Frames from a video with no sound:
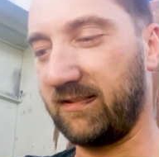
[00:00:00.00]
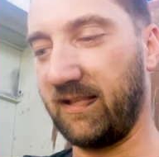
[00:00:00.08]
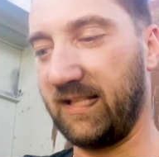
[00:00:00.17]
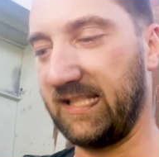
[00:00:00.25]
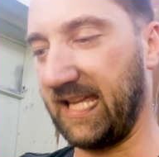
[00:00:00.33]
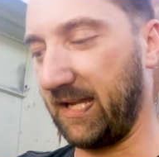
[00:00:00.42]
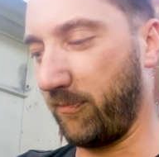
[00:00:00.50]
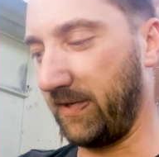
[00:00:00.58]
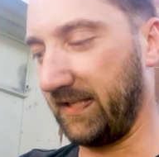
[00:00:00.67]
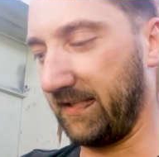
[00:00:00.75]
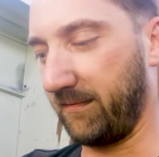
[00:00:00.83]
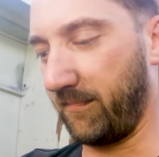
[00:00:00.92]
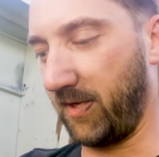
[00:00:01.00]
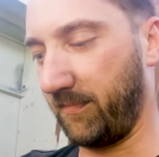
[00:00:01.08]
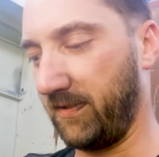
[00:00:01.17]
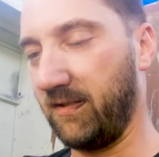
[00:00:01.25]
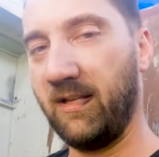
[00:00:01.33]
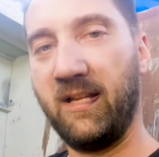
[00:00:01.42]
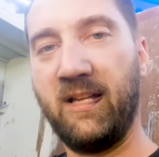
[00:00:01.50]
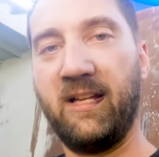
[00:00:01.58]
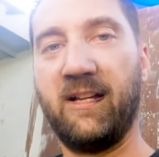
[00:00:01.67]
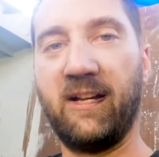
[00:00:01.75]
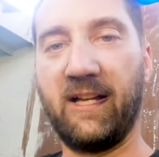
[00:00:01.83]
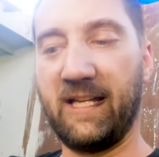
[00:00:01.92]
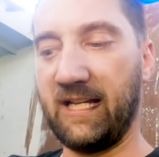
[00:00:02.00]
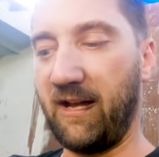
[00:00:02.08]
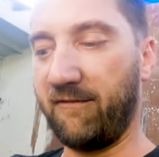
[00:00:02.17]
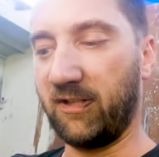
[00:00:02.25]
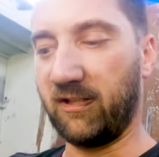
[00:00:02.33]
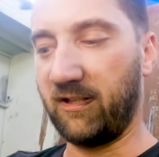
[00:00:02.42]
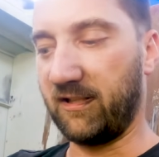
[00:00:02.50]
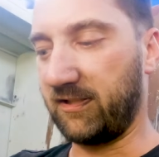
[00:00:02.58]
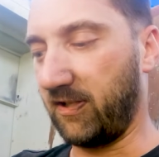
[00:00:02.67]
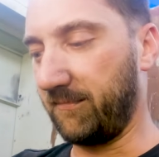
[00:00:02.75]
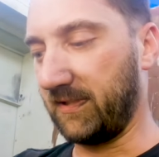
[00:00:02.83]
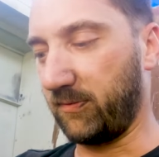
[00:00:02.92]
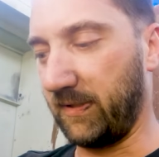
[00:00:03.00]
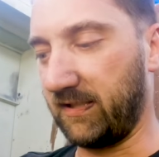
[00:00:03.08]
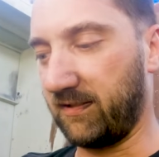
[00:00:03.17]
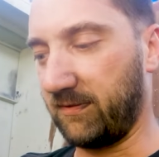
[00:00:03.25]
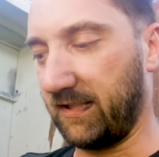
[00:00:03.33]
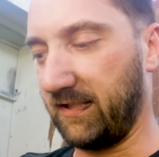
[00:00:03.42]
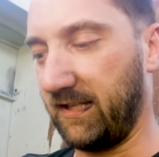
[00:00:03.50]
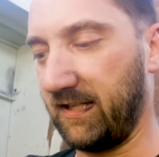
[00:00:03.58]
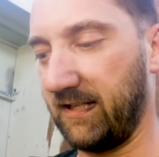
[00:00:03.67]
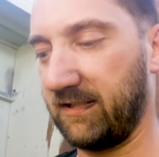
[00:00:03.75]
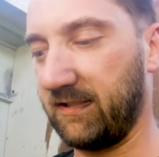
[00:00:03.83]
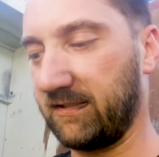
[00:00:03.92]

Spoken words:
It's only day one at the moment. I haven't got a lot of time this week because I've